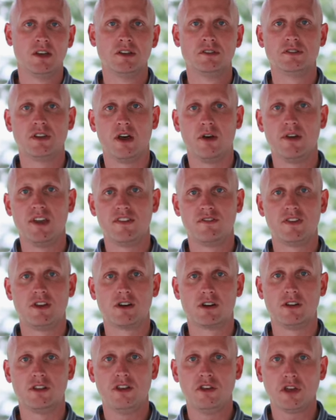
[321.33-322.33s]
So if
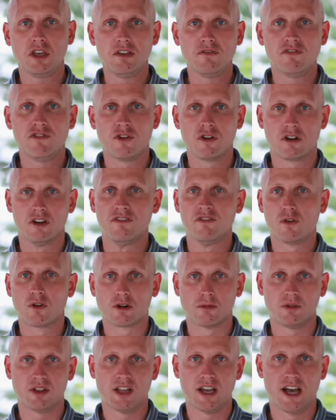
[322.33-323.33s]
you're looking for an
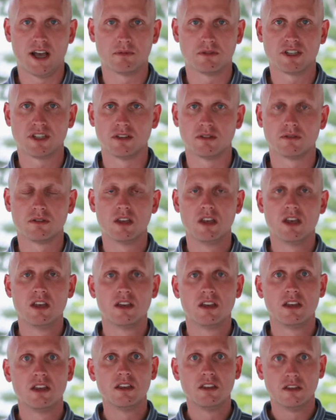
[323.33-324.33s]
affordable option,
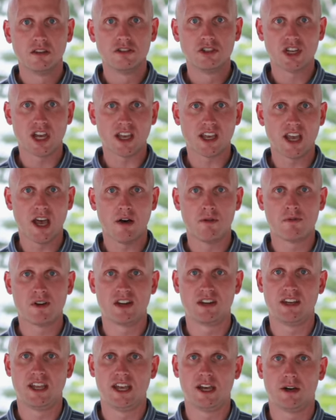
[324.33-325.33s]
check out
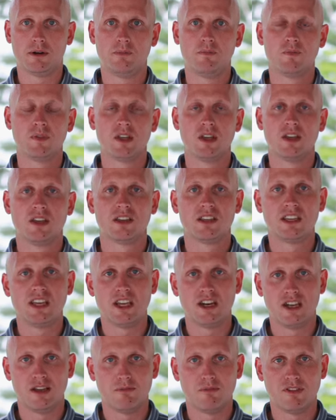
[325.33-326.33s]
Wendell,
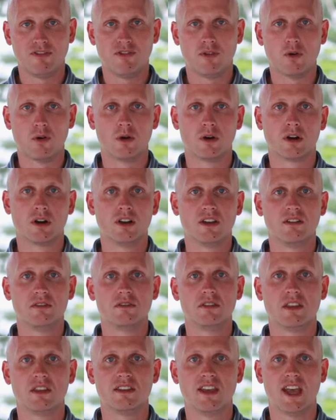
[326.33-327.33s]
get in before
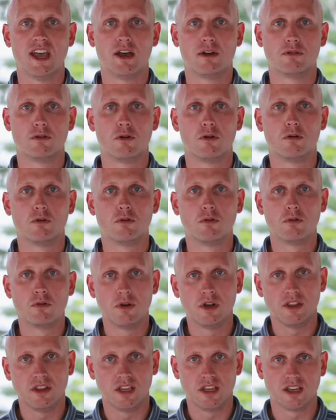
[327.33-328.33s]
the town
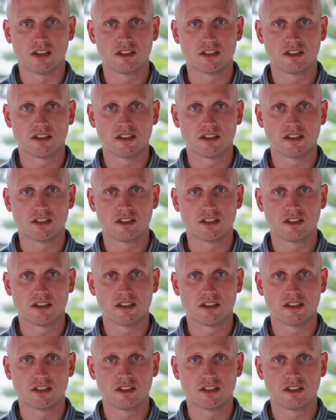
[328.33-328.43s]
really